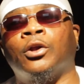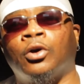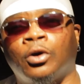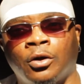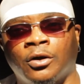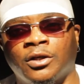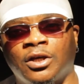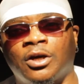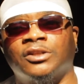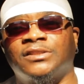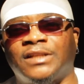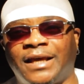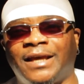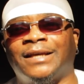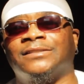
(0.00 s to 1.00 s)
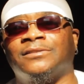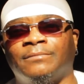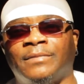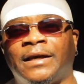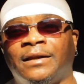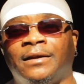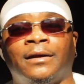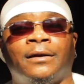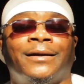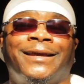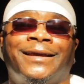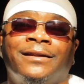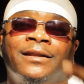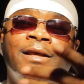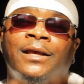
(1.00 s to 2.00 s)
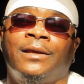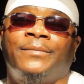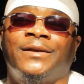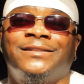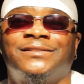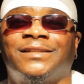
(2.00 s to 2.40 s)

at all. Y'all should have had somebody there. And P.